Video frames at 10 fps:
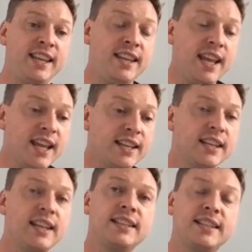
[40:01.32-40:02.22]
years
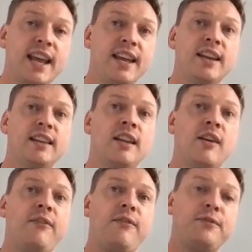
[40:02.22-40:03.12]
that it's taken, the
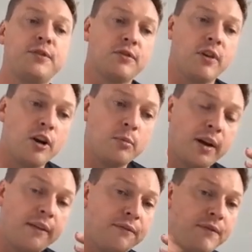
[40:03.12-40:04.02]
trial
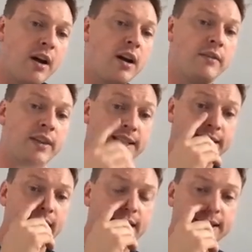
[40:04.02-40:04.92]
by fire that it's
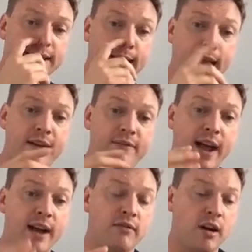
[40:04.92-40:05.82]
taken to get
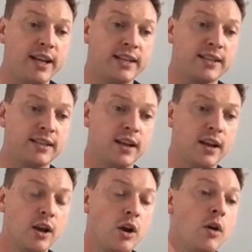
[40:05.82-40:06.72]
that right,
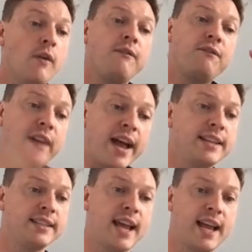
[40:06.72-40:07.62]

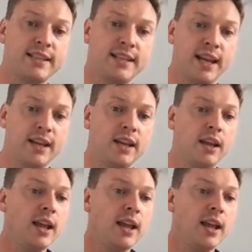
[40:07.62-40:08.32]
fantastic.